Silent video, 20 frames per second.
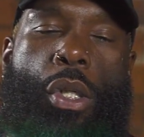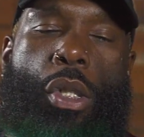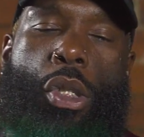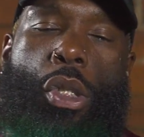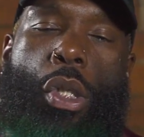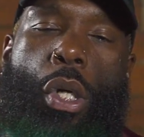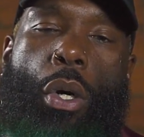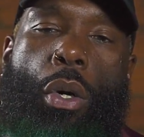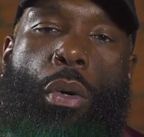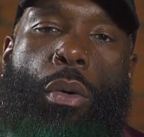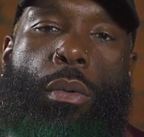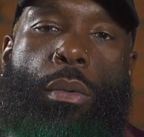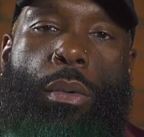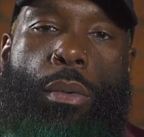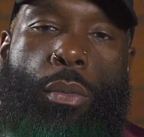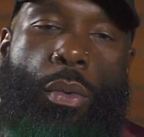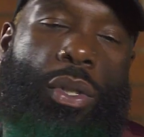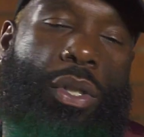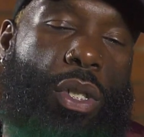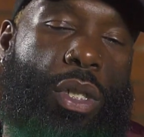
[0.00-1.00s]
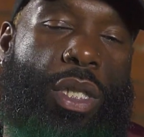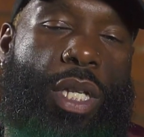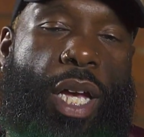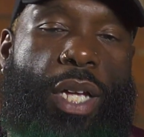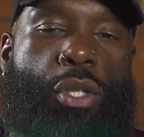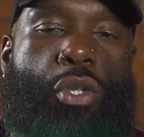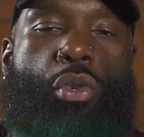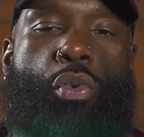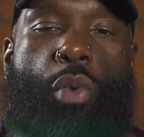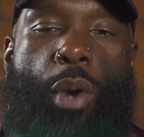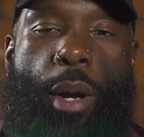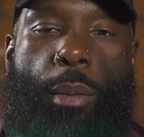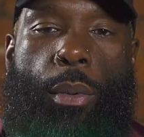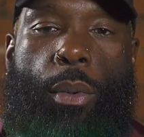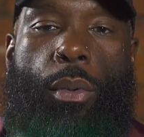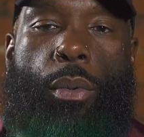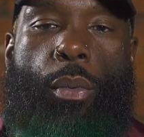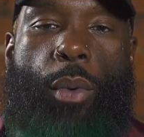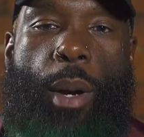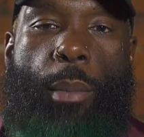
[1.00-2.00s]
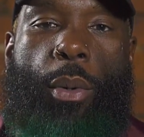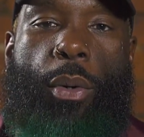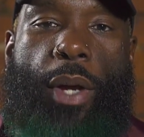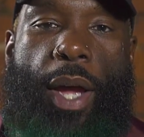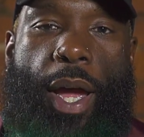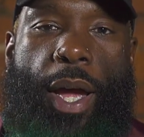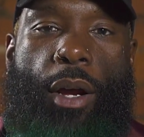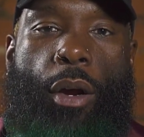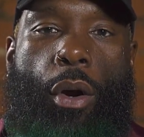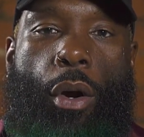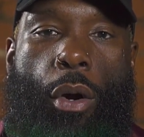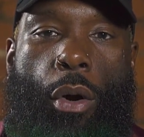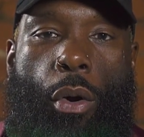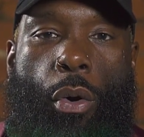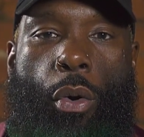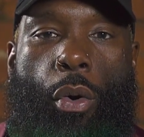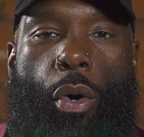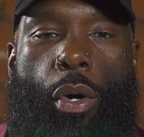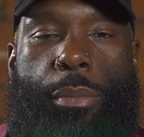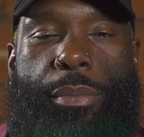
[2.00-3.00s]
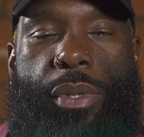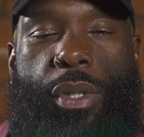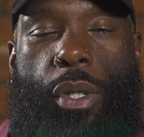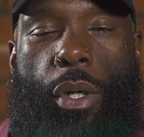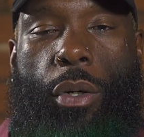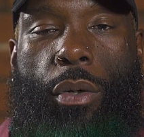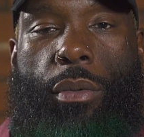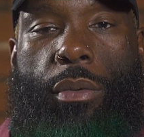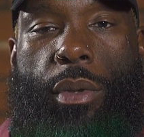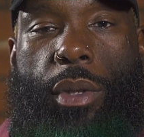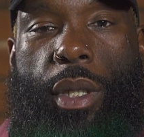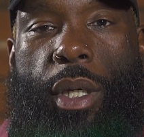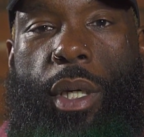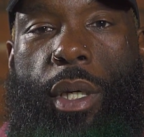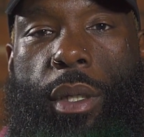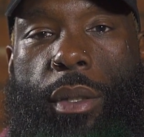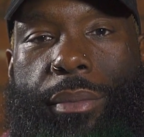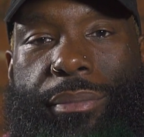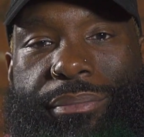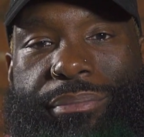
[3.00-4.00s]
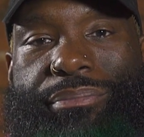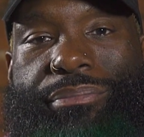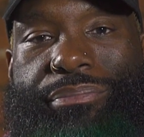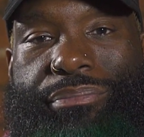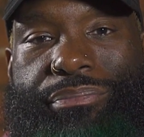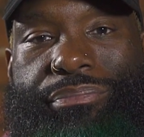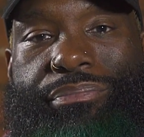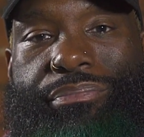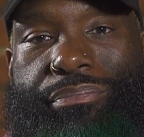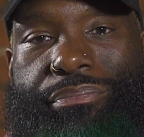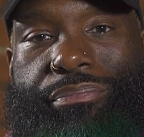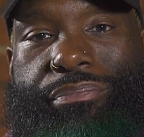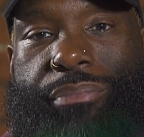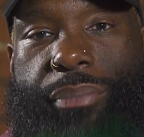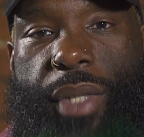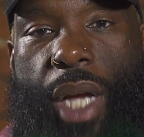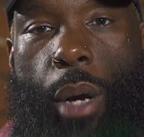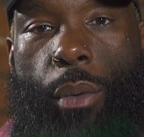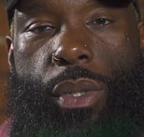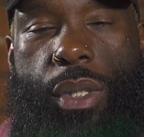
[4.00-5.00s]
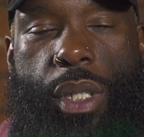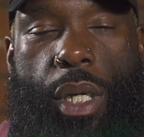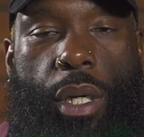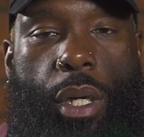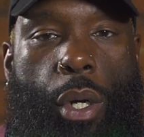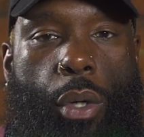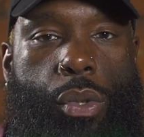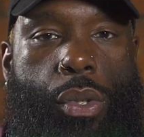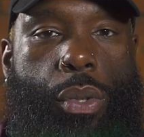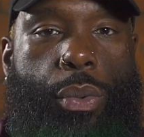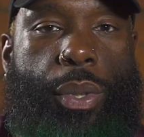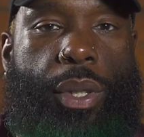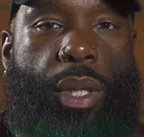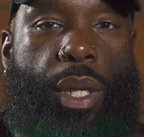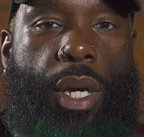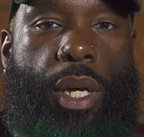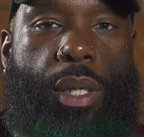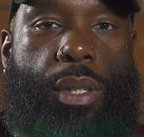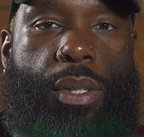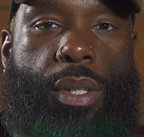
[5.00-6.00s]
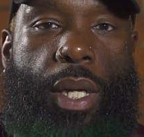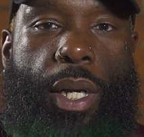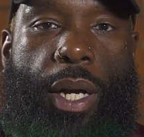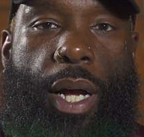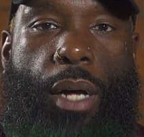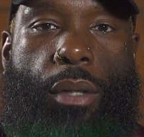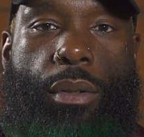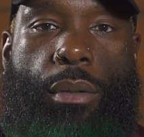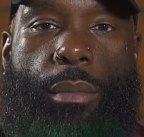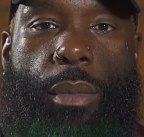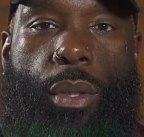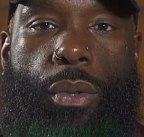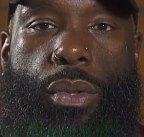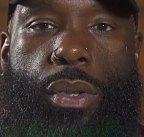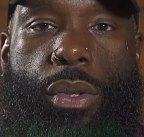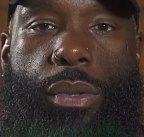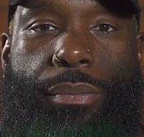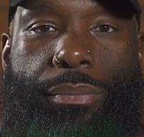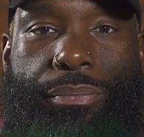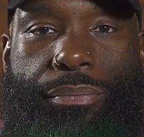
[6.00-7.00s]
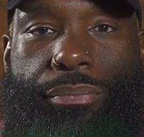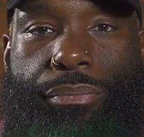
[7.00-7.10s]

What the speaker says: So, she tattooed Rebel Gang on her arm. So, yeah, I would say those three things stick out the most.